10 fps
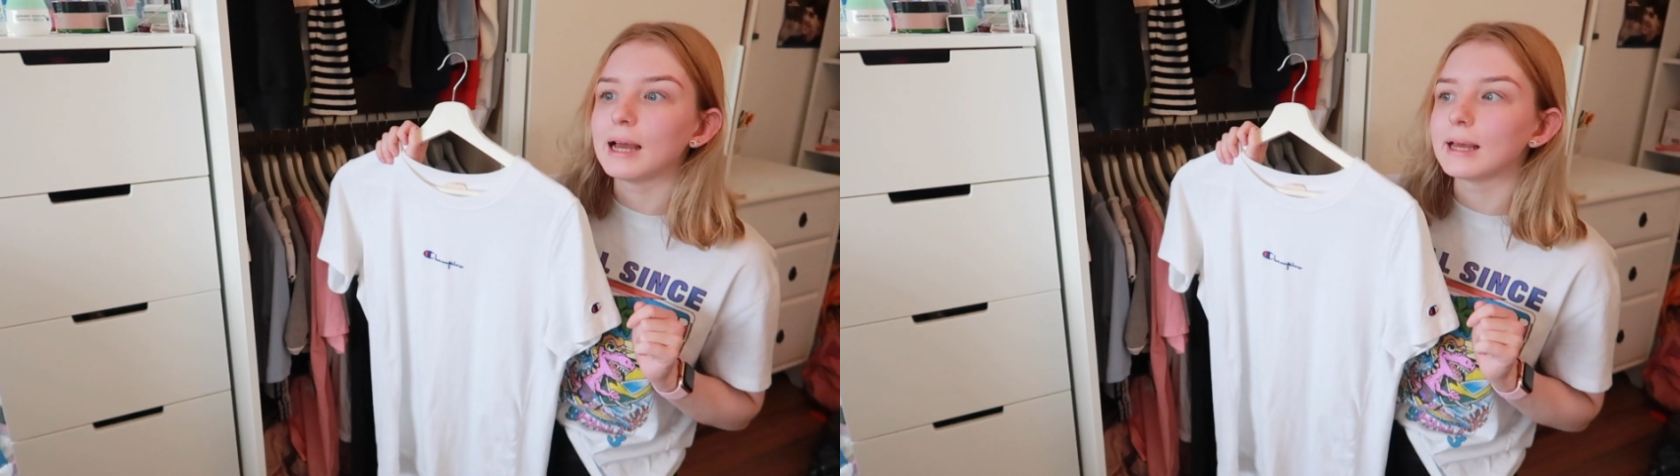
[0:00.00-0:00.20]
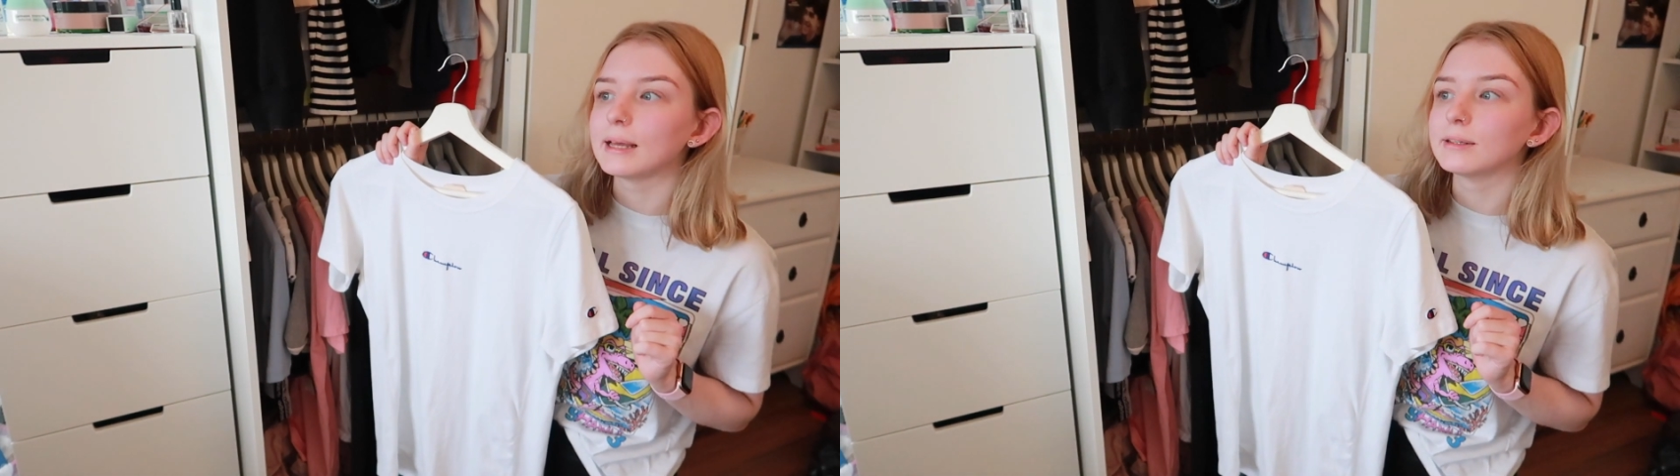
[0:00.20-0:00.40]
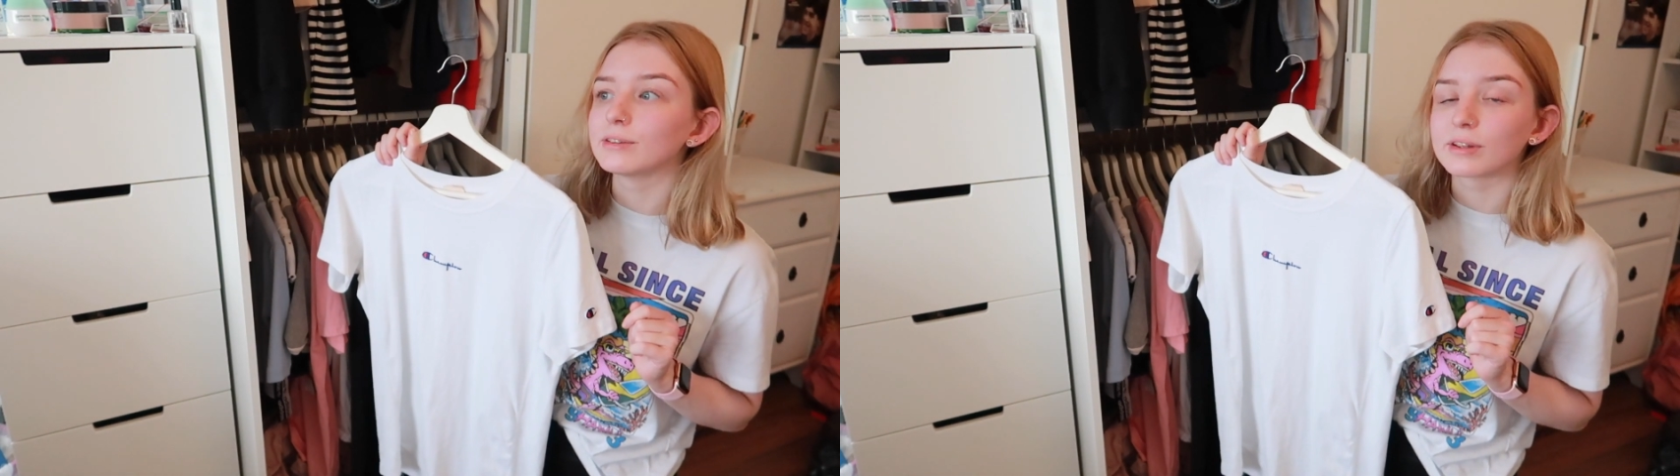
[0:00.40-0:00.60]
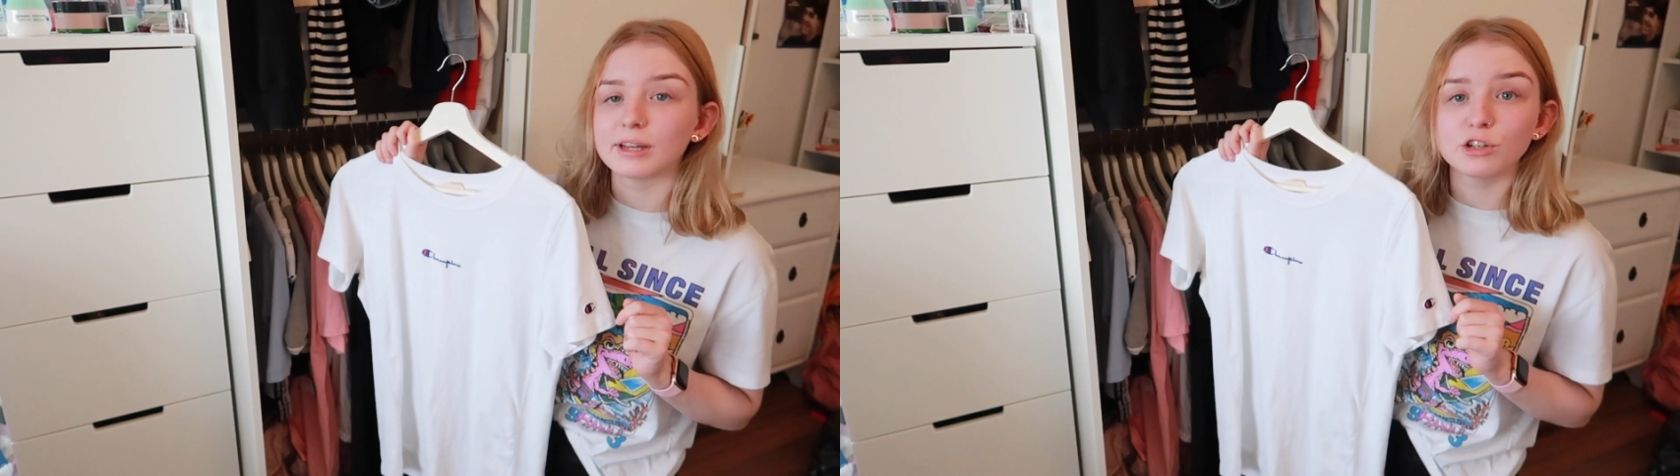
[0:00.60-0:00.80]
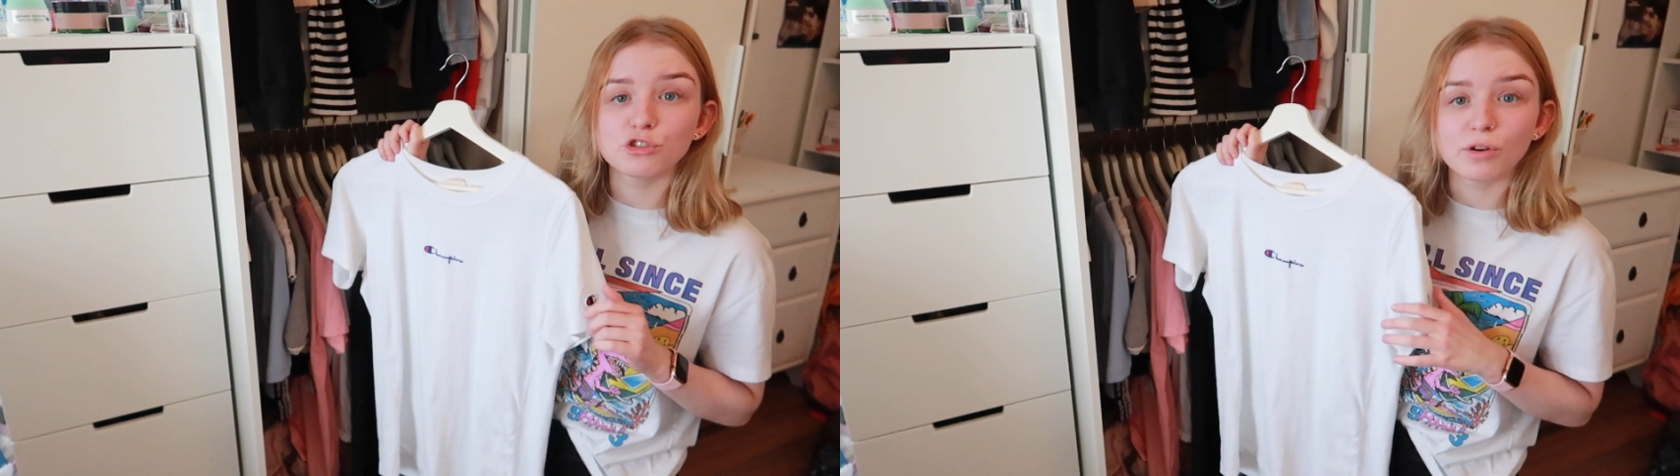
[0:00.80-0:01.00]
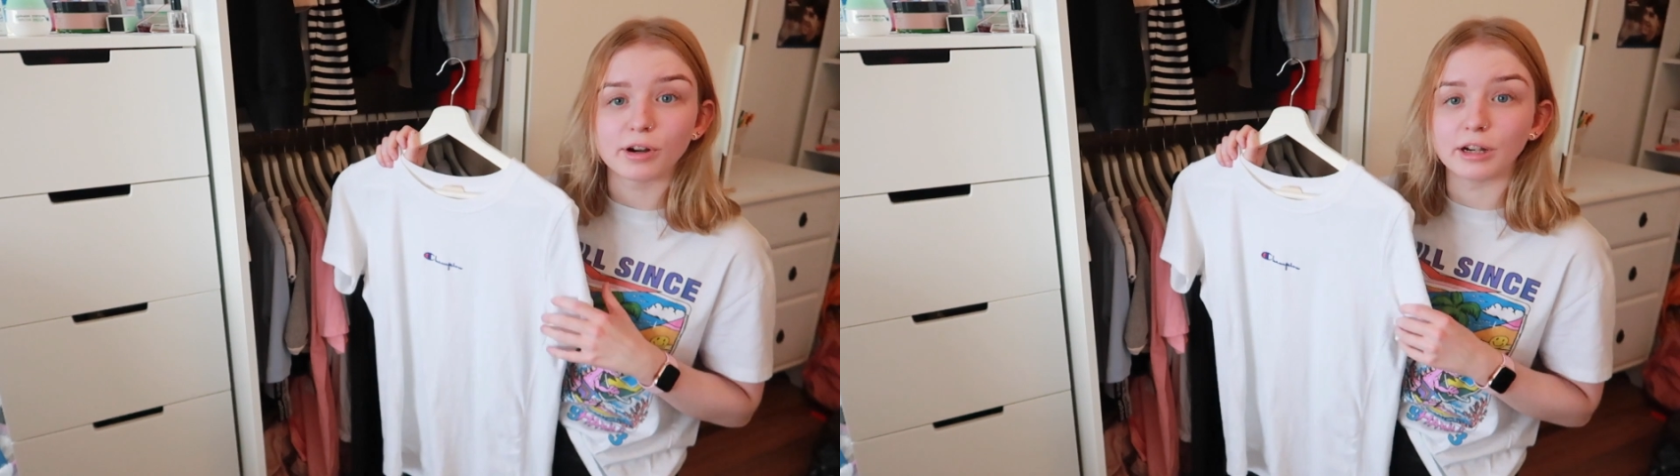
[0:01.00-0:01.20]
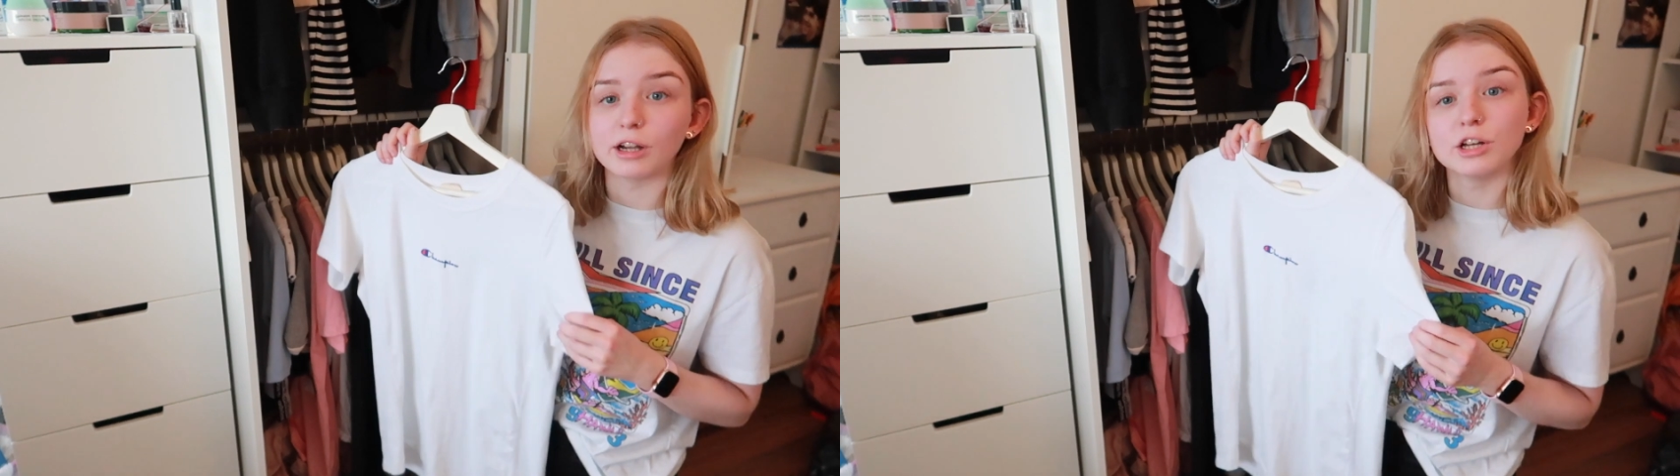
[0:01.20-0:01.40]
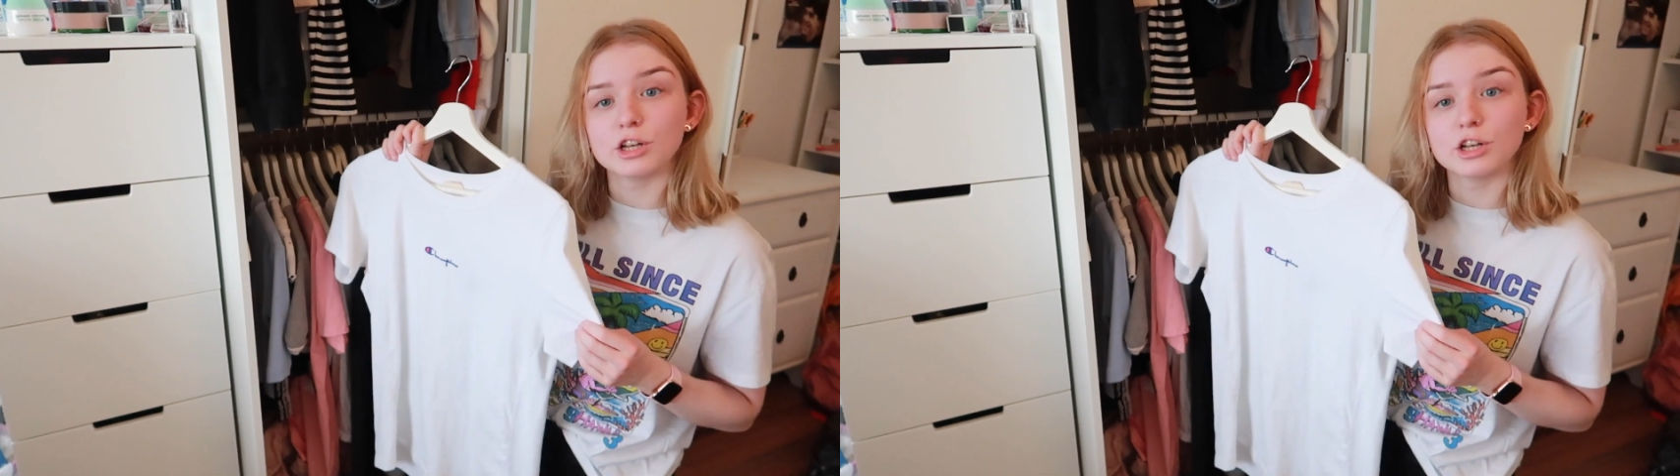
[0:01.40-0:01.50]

and it shrunk,